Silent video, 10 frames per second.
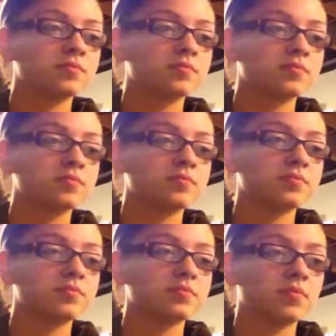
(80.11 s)

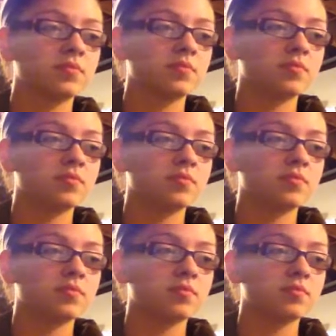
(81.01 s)

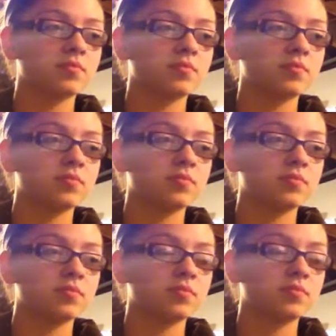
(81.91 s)

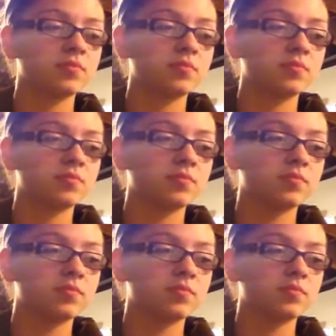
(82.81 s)

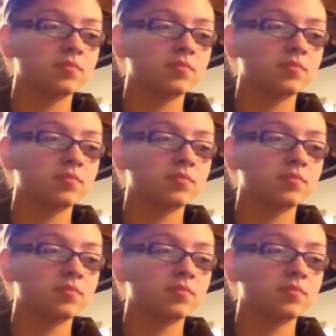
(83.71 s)
(silent)